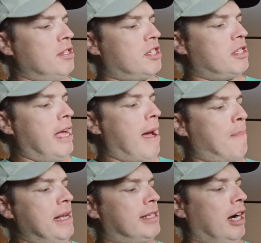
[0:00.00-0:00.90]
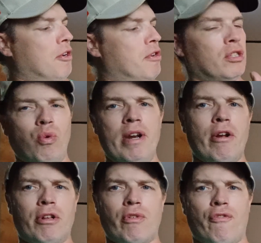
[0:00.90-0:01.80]
is snappy. It's 120
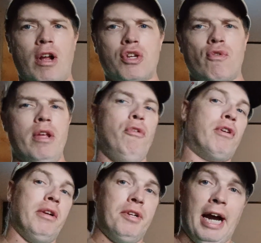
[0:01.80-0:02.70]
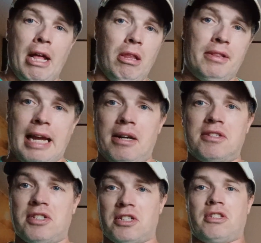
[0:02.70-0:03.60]
hertz refresh rate. You can dial it down to
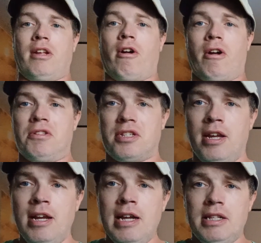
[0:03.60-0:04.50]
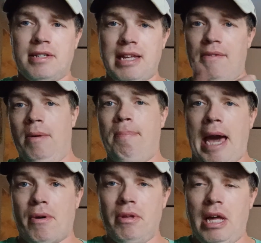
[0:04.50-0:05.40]
60 hertz to save on
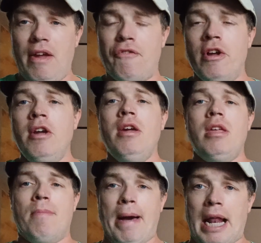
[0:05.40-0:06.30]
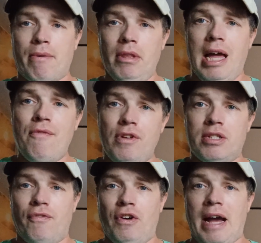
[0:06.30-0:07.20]
battery life. Your battery life
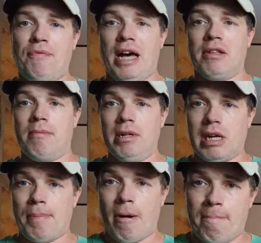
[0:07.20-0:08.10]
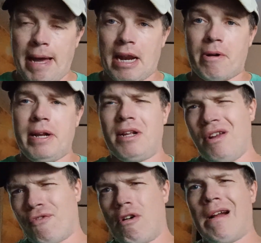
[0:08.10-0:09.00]
is a 5,000 milliamp hour battery,
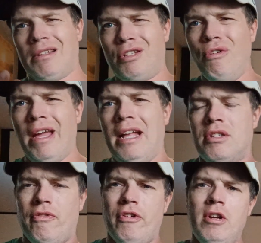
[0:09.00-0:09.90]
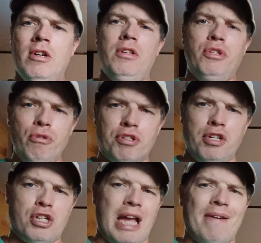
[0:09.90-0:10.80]
good for around 2 days of
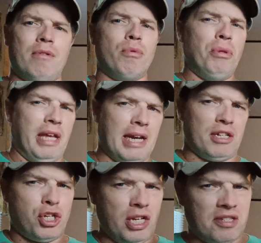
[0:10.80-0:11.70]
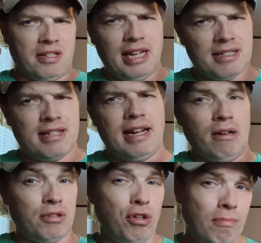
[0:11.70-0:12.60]
usage. I haven't really had a chance to test that
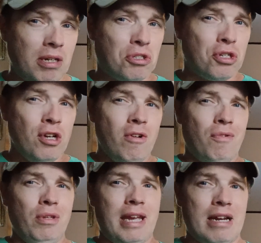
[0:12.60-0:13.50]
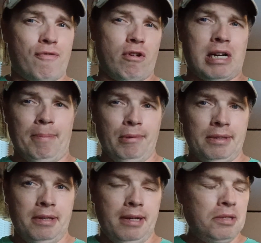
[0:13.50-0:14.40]
out too much. I've only had it for a couple
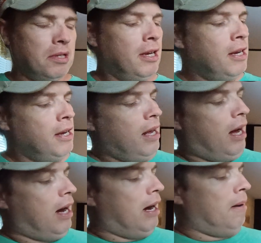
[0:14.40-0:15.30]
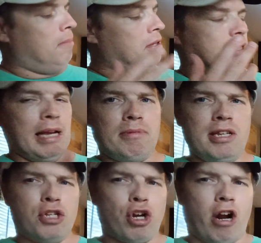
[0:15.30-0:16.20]
of days. The
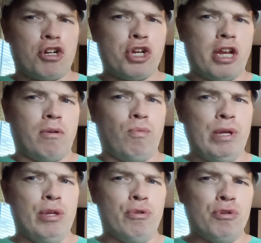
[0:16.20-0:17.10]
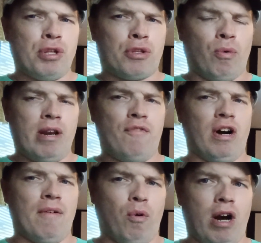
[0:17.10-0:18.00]
Type-C charging, we used a
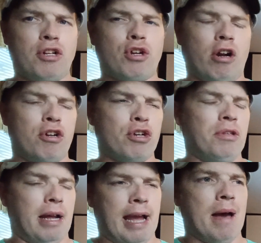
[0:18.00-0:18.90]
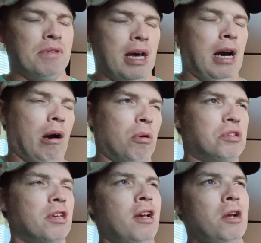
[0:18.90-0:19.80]
25-watt charger that I have in the
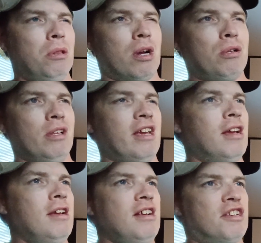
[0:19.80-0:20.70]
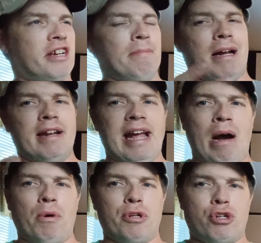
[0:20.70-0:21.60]
house. Luckily, it took about an
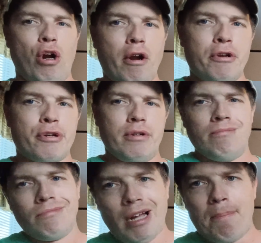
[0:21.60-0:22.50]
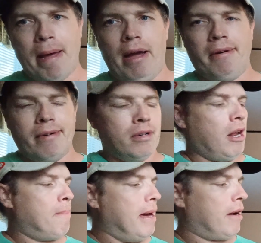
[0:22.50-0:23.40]
hour to charge. Not bad.
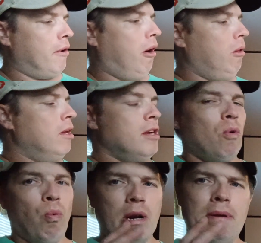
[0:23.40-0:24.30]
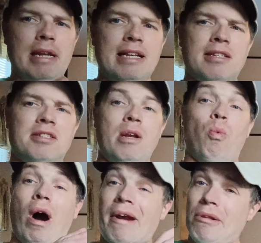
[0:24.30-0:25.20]
Not bad at all. Would have been nice to see
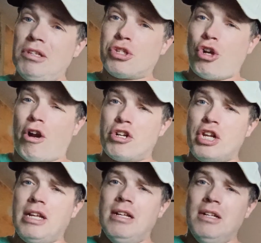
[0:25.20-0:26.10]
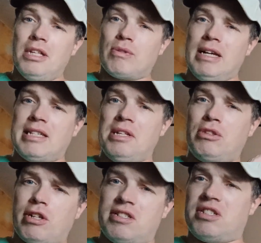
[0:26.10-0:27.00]
wireless charging. That's why I said they
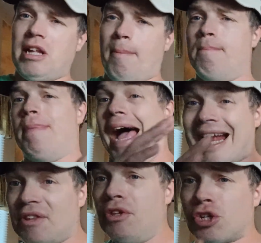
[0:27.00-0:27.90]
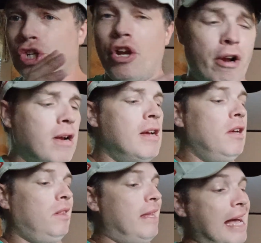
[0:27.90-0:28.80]
took a step back this year.
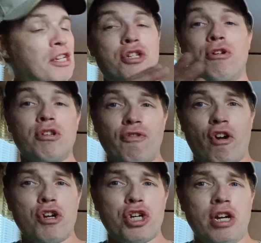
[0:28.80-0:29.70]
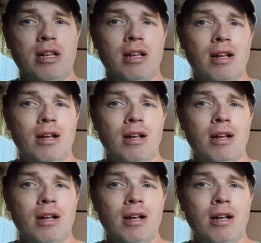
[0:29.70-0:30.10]
Last year's version,